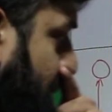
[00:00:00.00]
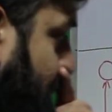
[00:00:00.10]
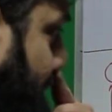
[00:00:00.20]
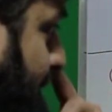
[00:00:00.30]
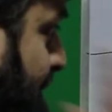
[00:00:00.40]

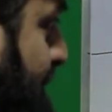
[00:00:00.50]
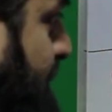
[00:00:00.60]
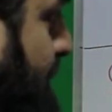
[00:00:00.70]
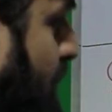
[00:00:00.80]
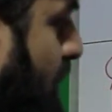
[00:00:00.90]
But it is
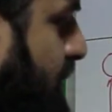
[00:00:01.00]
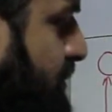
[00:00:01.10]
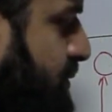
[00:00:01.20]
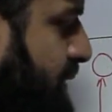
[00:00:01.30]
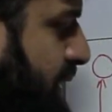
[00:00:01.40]
important
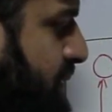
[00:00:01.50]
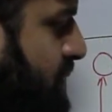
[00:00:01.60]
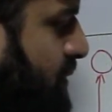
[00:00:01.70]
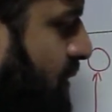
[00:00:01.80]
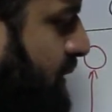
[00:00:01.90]
to
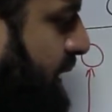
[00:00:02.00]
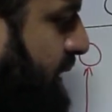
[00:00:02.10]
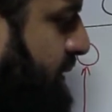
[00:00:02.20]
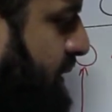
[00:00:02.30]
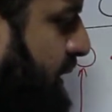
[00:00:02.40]
note
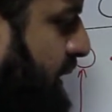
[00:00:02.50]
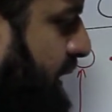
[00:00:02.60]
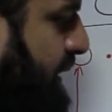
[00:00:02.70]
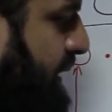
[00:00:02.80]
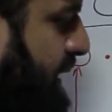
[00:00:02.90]
that
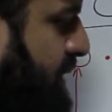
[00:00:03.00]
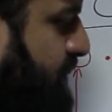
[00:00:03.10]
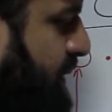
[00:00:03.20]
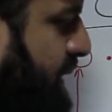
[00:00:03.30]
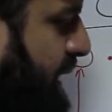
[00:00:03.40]
in class B